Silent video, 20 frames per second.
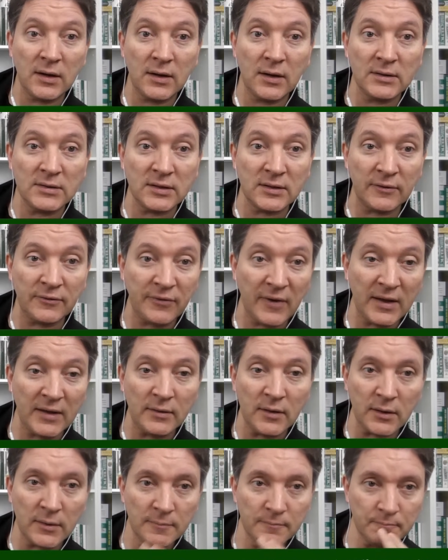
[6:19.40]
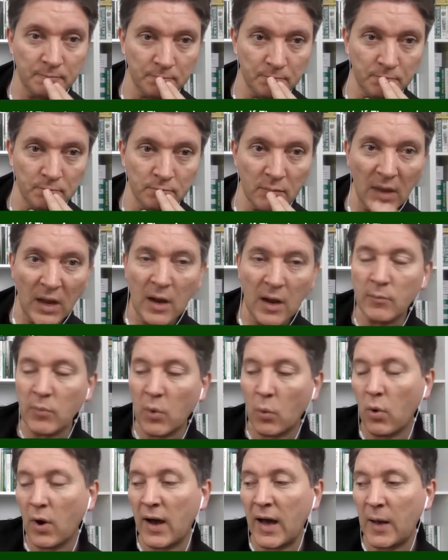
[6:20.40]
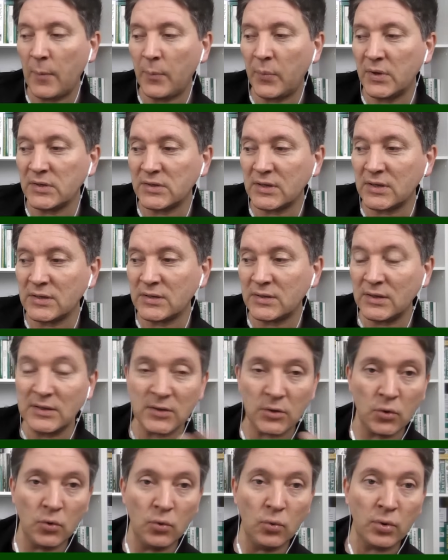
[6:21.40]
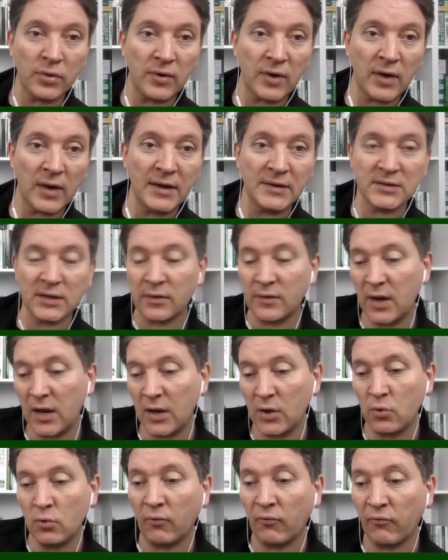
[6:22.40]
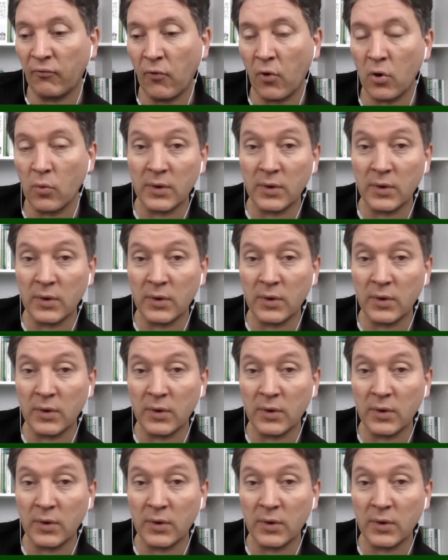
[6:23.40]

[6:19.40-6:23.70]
But what happens is he's a goal threat. He's a threat going forward. His distribution also.